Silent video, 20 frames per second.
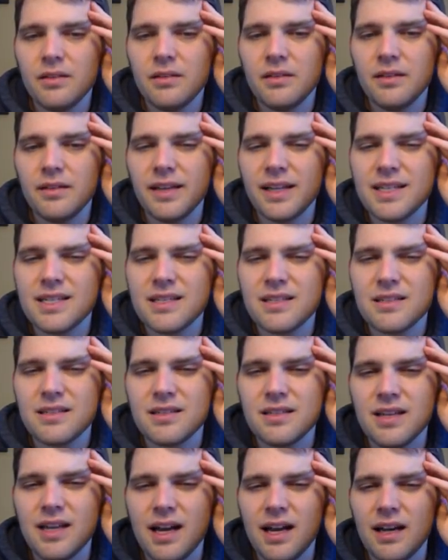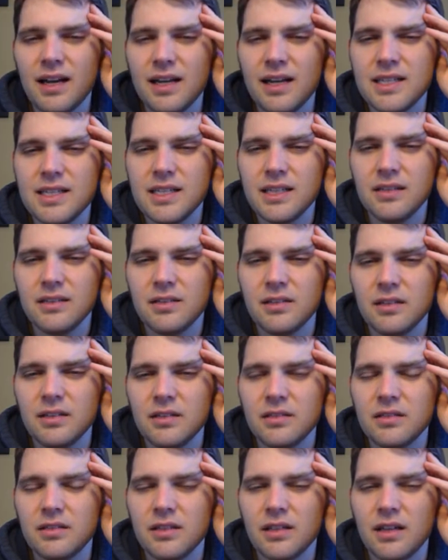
And that's not ideal,